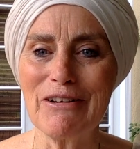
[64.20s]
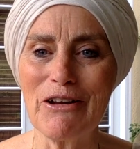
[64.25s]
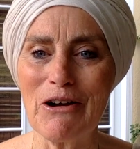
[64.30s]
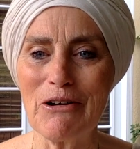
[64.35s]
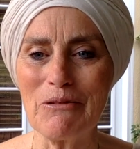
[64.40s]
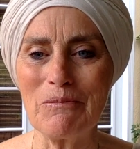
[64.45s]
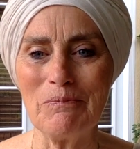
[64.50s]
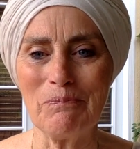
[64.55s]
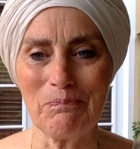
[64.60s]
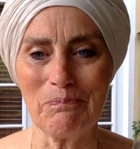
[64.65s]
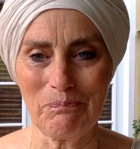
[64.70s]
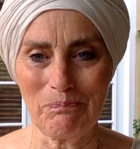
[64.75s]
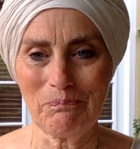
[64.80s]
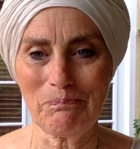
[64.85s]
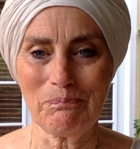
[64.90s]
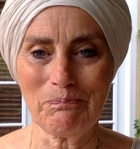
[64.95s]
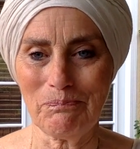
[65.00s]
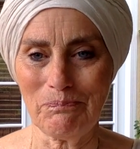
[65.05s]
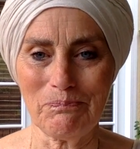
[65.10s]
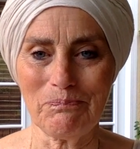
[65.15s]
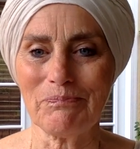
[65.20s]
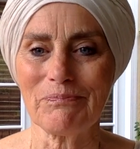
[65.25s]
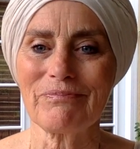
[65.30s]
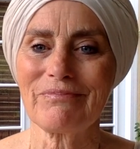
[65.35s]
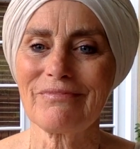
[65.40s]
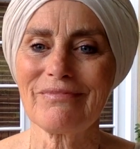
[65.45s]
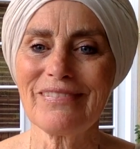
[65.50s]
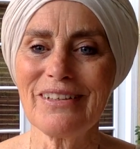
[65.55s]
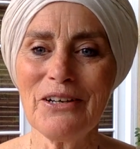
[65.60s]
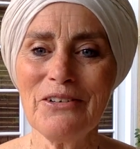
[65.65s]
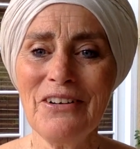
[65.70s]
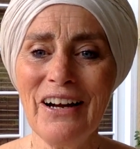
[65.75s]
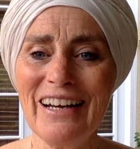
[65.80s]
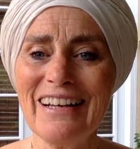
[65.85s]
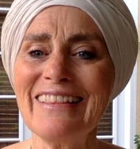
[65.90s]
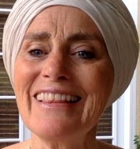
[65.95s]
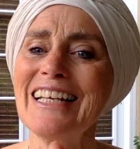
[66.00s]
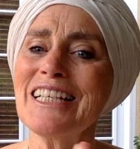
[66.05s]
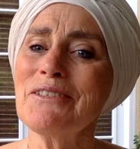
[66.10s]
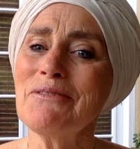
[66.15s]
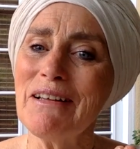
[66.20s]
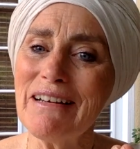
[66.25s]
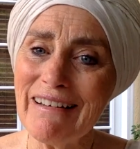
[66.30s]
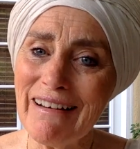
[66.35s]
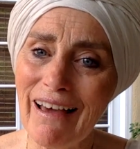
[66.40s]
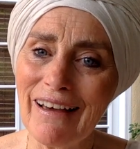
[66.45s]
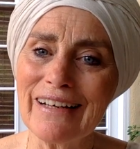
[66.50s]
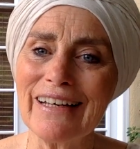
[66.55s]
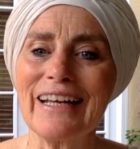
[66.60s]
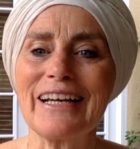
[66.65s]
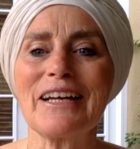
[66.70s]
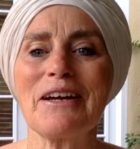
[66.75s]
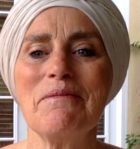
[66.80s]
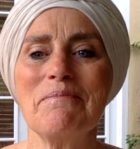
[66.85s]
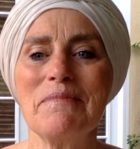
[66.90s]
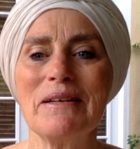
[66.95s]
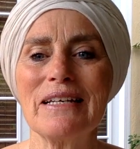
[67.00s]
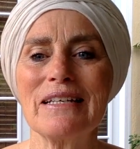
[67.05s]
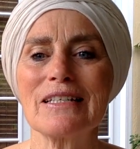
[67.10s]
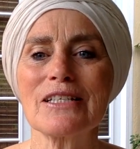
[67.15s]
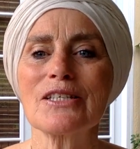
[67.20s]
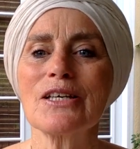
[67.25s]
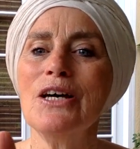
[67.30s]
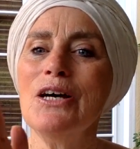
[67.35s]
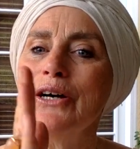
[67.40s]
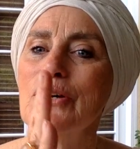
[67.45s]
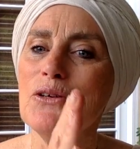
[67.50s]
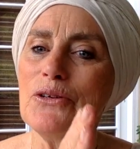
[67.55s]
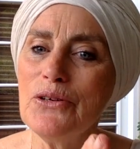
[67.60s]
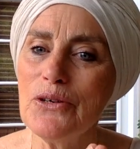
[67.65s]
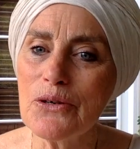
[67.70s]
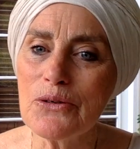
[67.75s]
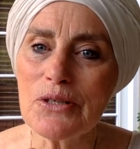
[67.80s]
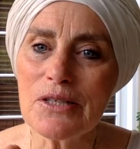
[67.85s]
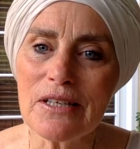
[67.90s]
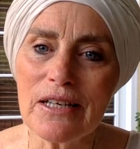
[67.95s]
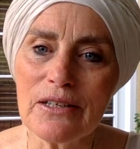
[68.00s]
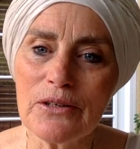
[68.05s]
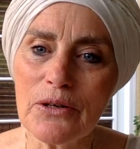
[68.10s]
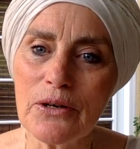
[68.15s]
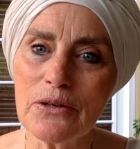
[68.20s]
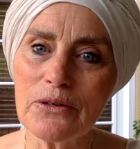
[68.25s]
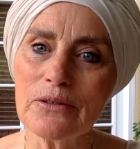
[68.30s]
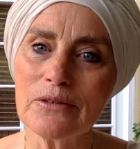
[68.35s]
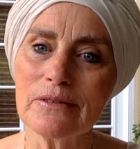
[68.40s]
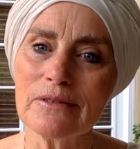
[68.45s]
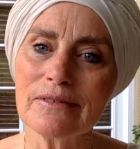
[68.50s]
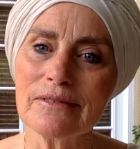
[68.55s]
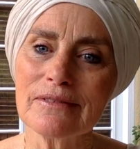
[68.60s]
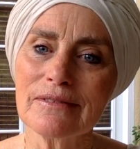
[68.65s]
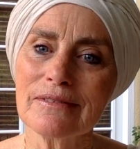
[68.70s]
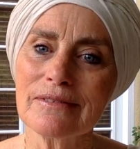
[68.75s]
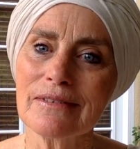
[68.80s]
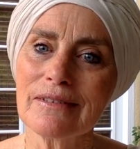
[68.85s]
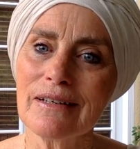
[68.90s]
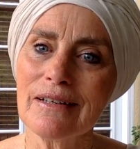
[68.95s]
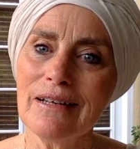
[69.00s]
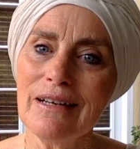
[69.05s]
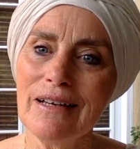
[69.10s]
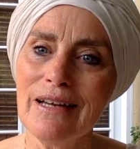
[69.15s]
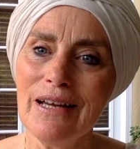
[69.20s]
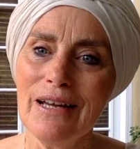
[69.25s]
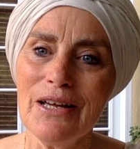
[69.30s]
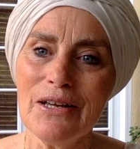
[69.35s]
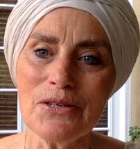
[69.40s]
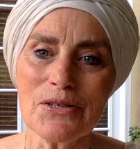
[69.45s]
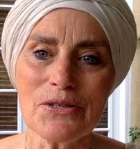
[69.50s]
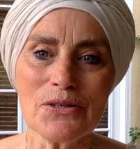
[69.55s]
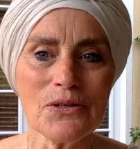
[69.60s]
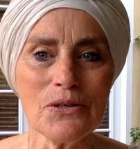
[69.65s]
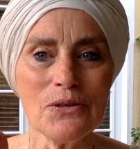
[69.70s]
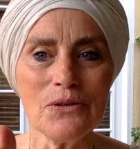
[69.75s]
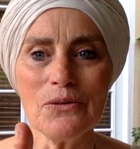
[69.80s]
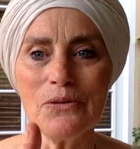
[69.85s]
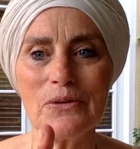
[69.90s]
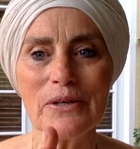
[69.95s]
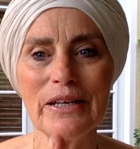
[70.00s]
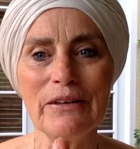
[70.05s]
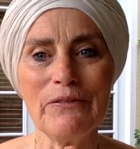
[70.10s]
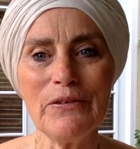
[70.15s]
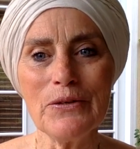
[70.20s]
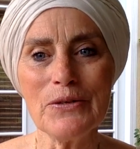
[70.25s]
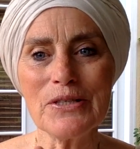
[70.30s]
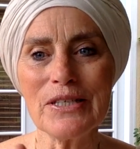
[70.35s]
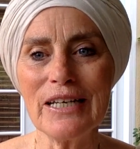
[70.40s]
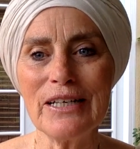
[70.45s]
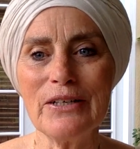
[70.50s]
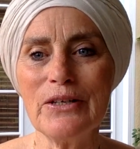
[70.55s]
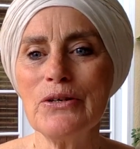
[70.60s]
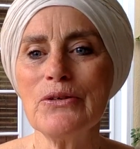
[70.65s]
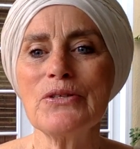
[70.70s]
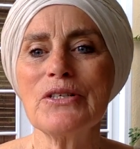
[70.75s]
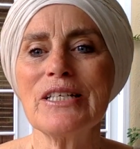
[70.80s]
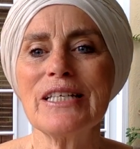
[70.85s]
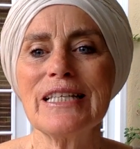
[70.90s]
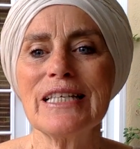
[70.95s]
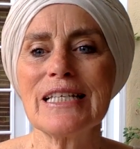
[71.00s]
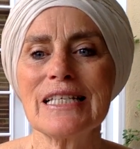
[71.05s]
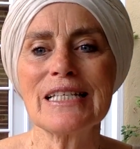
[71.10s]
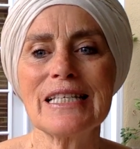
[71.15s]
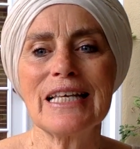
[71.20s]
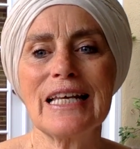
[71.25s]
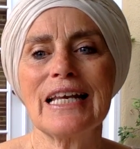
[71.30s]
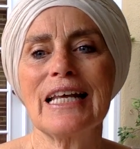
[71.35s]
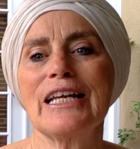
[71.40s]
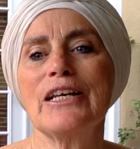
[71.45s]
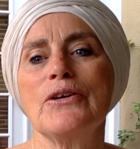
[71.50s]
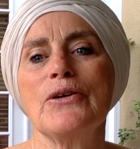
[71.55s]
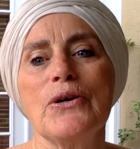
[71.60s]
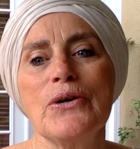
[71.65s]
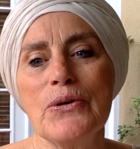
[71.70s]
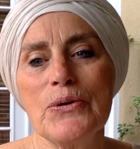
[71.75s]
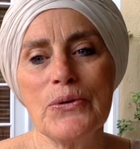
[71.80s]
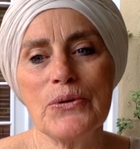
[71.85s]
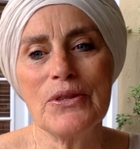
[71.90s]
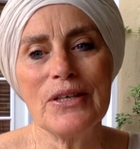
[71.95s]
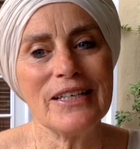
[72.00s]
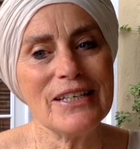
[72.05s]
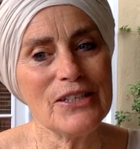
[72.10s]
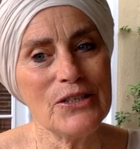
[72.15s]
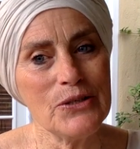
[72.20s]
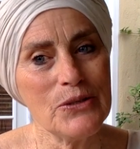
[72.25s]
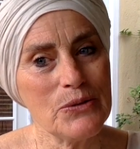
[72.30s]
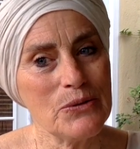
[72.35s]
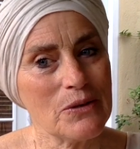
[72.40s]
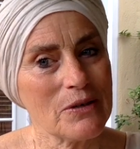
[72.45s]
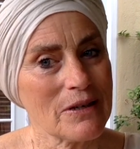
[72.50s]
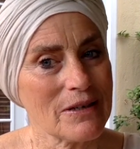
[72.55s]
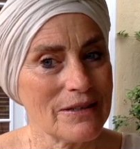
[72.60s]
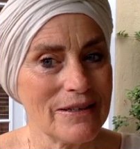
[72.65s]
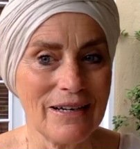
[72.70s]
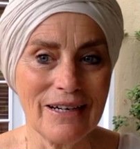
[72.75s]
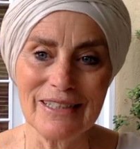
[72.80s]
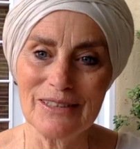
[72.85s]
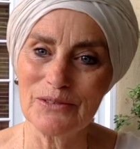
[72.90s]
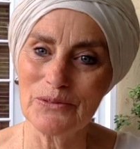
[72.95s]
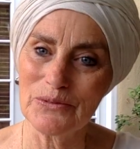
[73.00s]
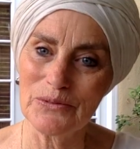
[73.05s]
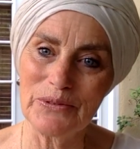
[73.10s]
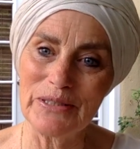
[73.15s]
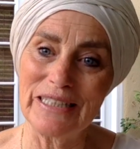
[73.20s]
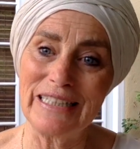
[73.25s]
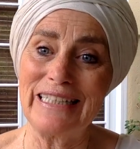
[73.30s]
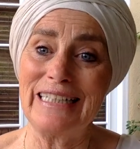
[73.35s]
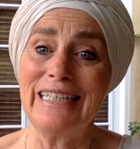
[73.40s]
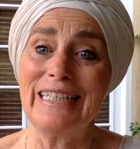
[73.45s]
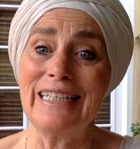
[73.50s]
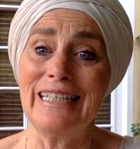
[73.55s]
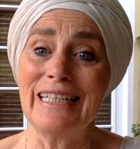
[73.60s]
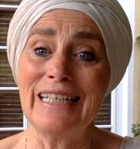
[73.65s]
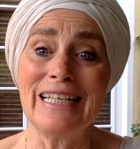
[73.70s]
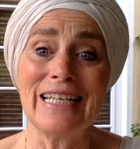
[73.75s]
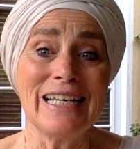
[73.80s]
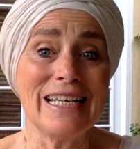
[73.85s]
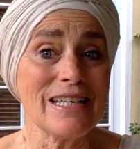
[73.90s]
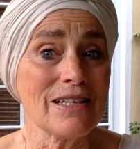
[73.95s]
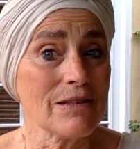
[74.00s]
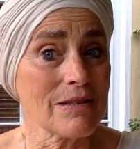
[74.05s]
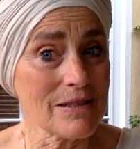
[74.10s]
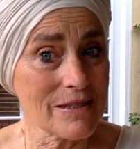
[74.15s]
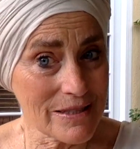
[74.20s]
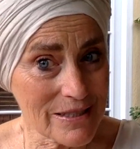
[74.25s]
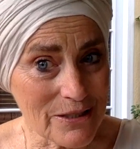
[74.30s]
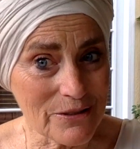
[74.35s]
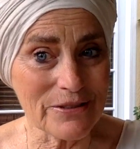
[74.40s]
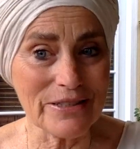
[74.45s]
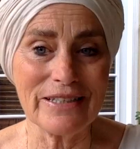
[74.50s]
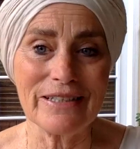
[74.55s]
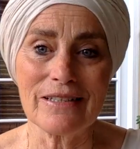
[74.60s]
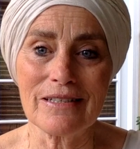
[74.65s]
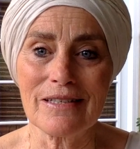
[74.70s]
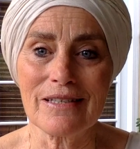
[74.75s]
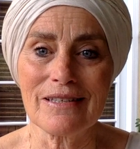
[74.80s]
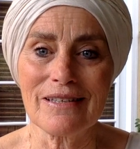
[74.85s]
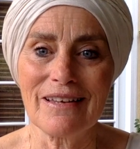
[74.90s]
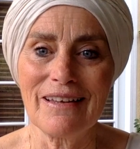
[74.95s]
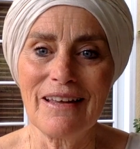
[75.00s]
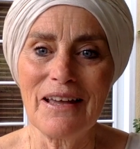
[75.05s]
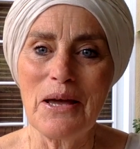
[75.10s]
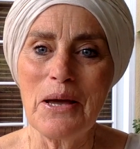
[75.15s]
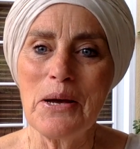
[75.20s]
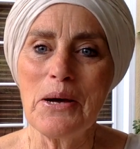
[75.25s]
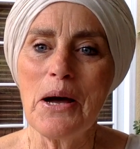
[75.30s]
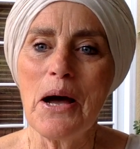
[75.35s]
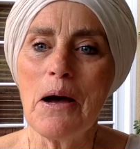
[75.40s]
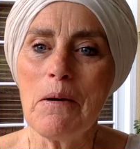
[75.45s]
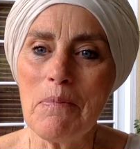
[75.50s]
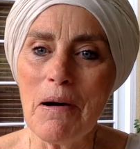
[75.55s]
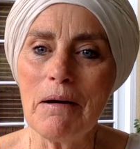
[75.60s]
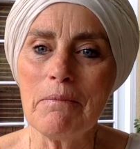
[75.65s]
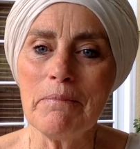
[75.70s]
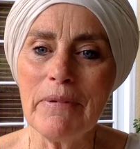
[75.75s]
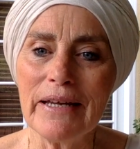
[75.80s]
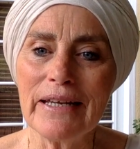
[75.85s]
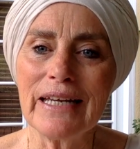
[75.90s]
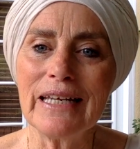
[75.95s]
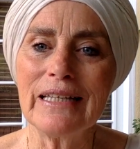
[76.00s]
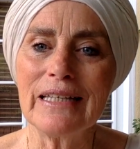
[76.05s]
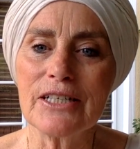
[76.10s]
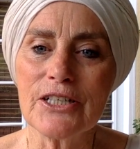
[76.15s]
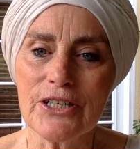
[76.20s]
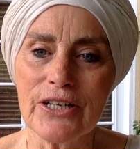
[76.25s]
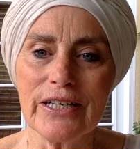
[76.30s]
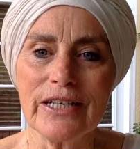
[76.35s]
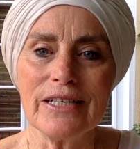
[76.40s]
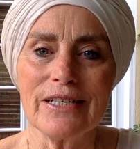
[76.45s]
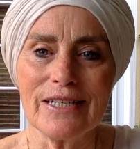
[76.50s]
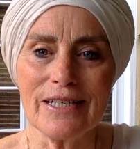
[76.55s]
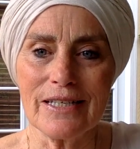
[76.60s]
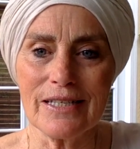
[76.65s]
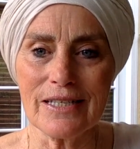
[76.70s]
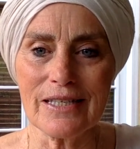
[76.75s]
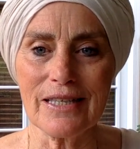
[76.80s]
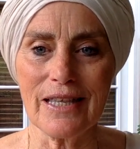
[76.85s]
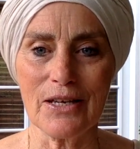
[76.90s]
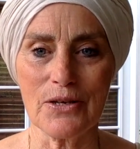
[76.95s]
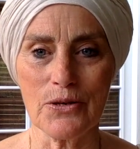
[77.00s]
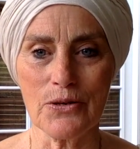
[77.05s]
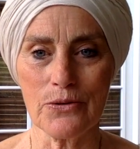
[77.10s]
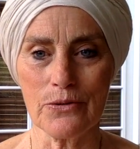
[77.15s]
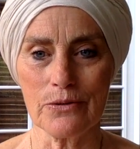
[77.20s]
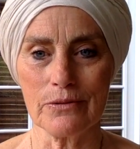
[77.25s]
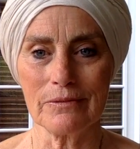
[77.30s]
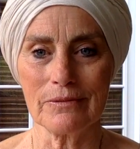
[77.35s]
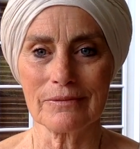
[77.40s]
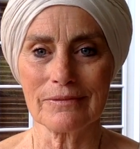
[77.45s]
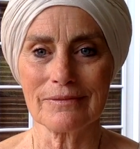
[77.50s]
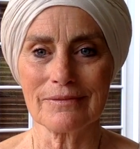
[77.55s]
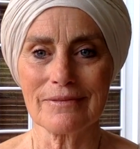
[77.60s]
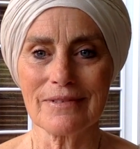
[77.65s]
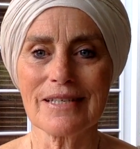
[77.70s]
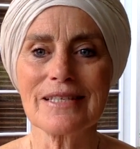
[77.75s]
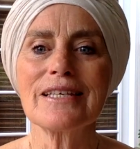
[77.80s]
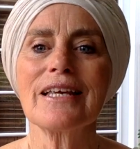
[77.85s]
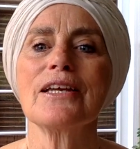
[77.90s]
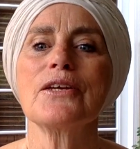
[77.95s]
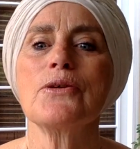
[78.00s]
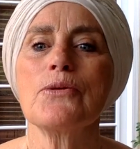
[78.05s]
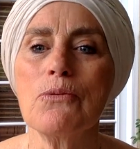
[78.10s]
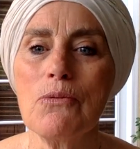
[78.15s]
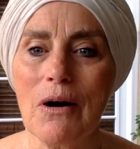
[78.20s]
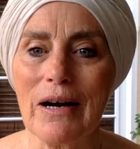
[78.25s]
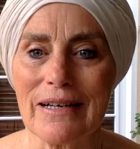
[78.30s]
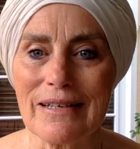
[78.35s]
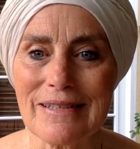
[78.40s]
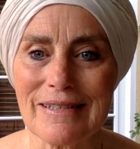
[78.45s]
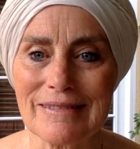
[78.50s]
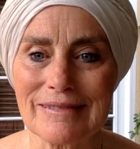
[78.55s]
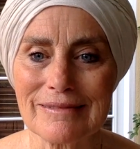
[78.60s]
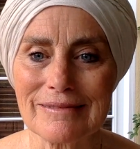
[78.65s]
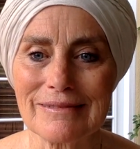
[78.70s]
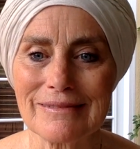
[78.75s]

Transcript: no, right? That's what Nanak means, no say no. So if you say no to this, then I know that you are not really serious about making the changes that you say you want,